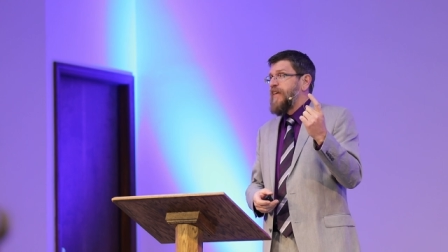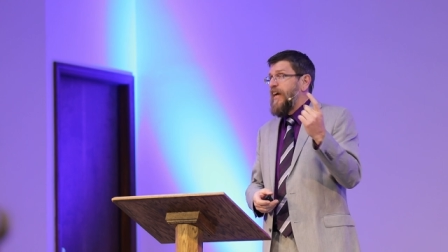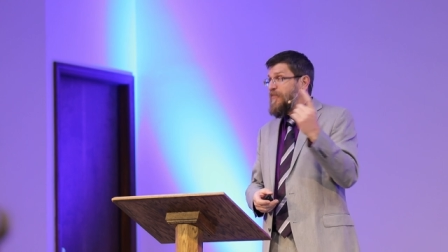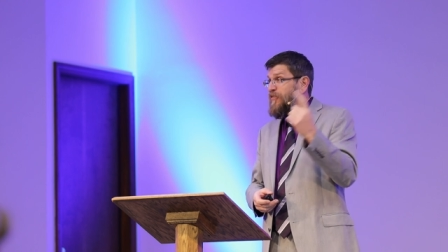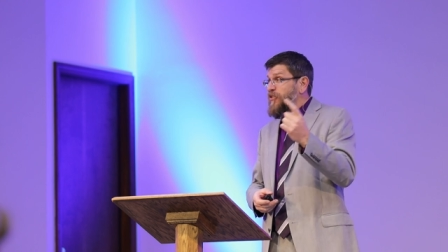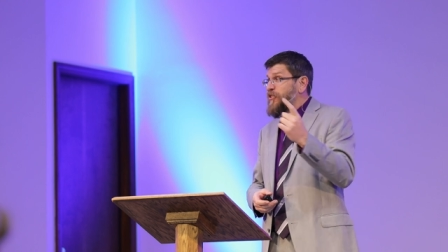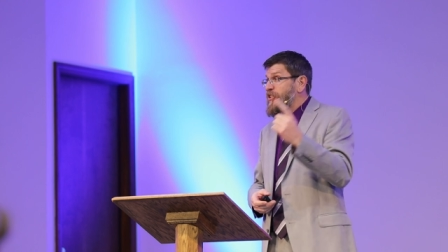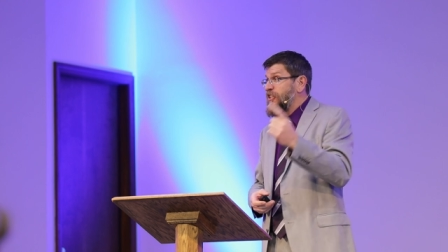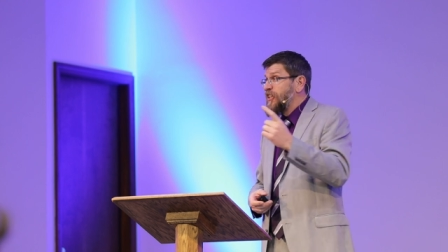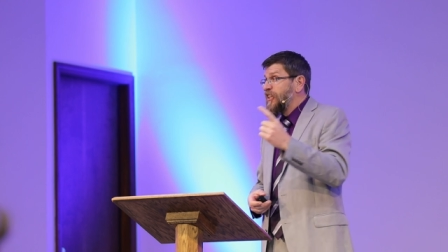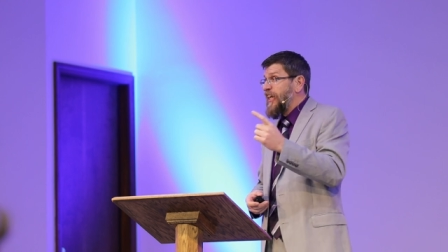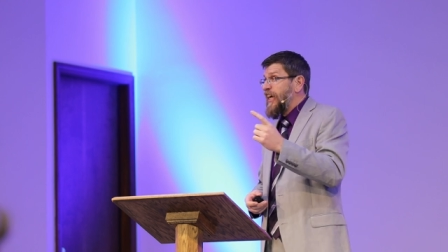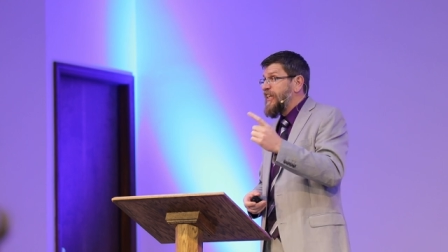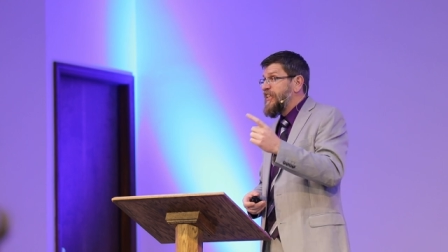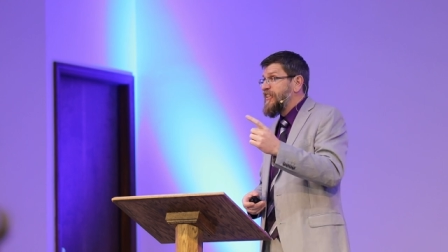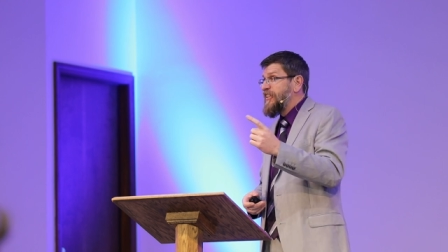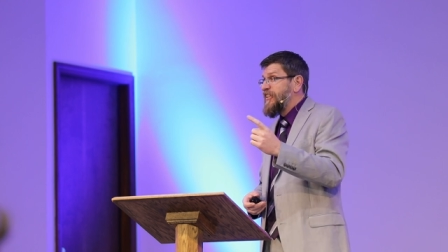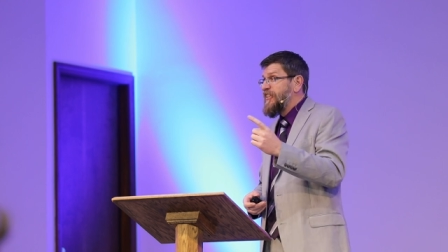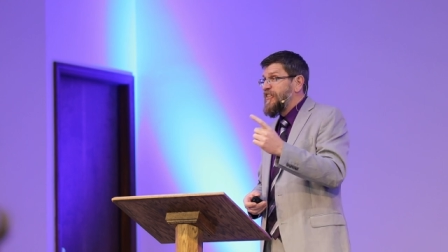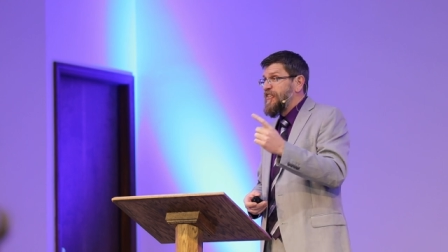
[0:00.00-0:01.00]
Have you
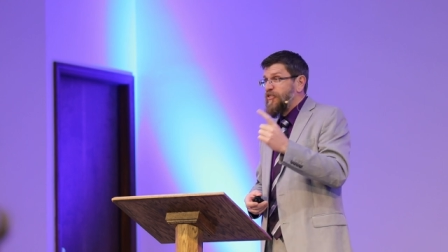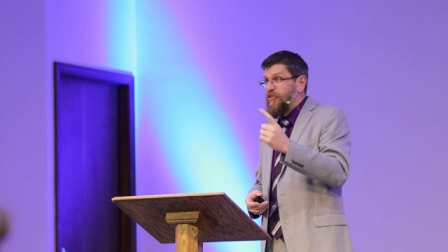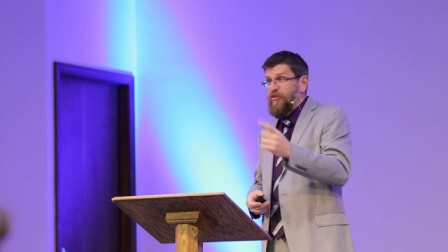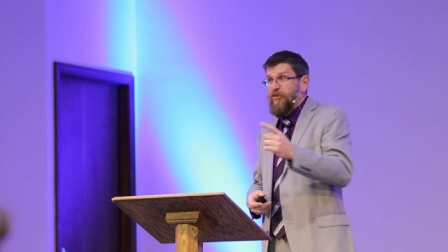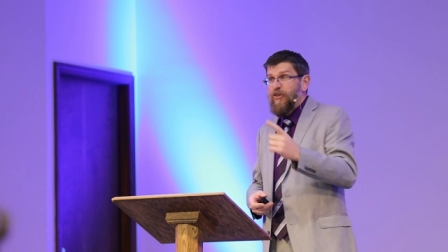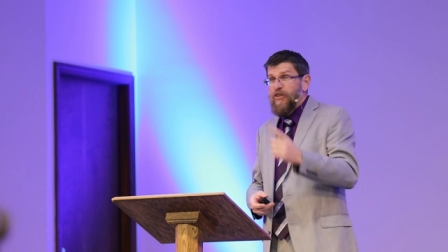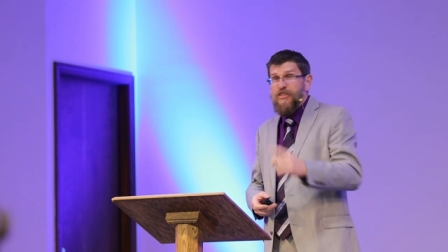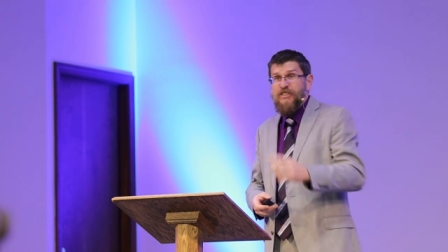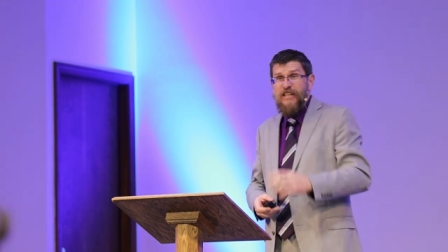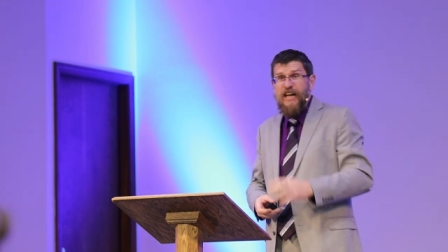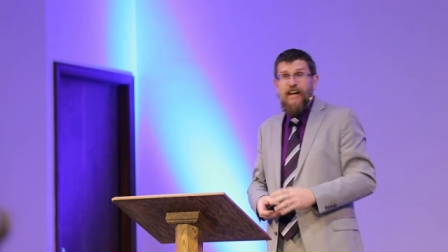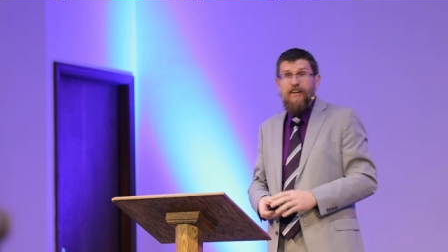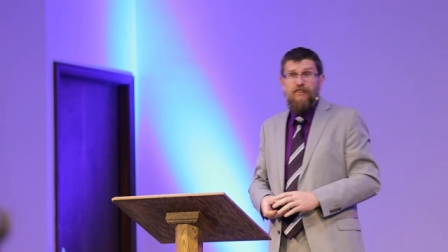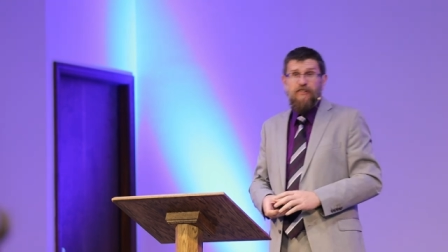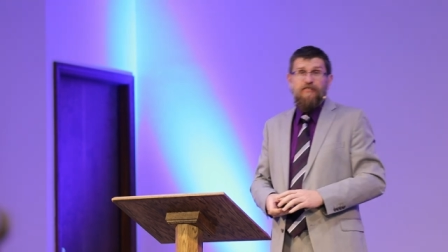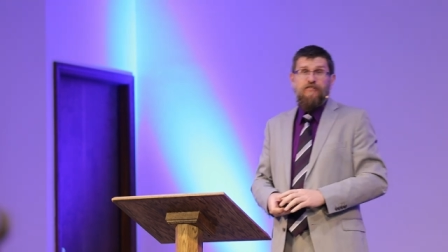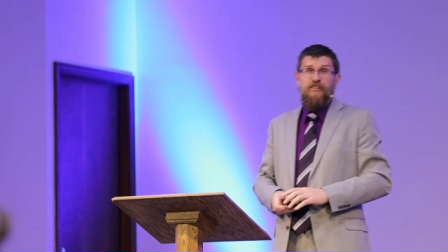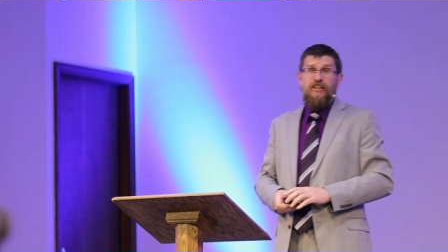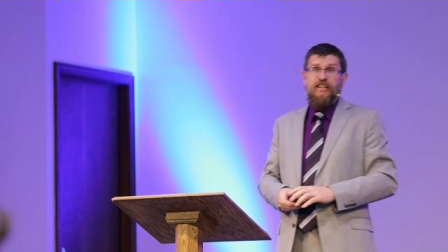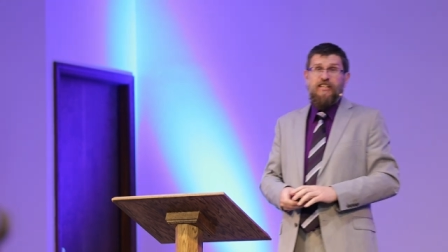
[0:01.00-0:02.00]
selected your
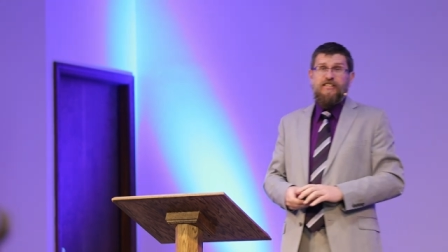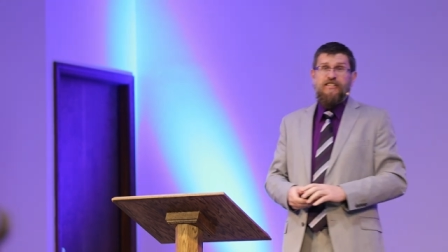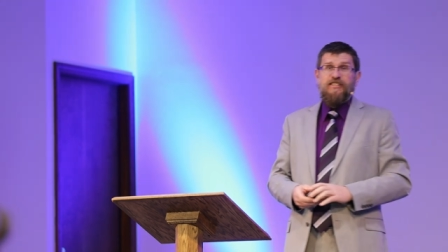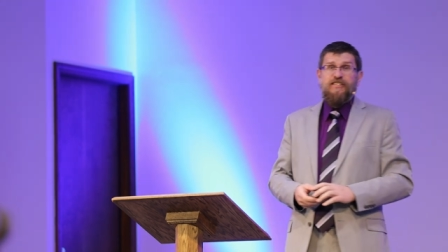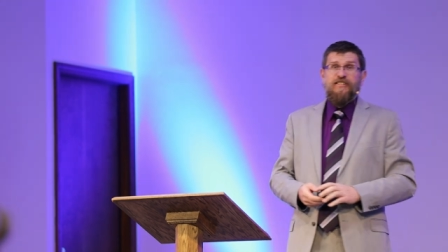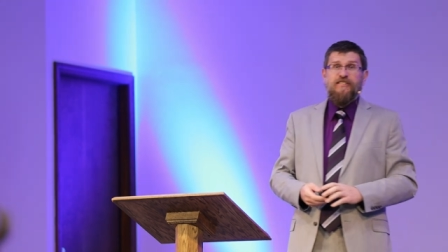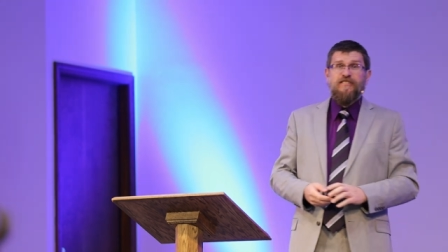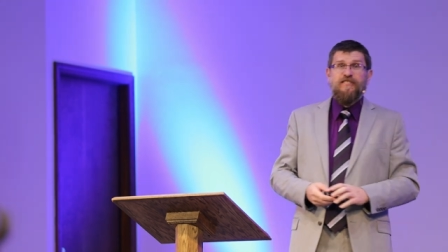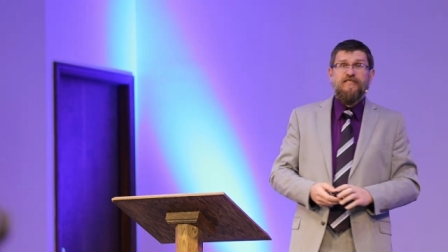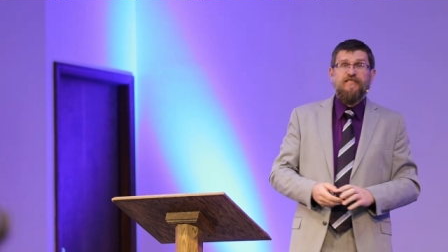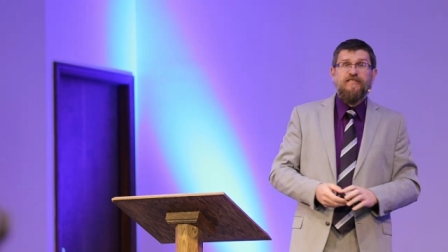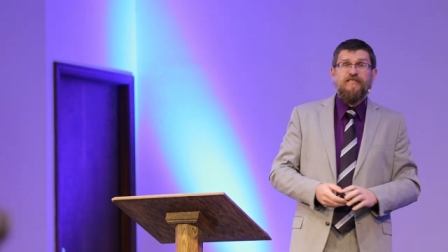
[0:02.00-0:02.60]
sacrifice?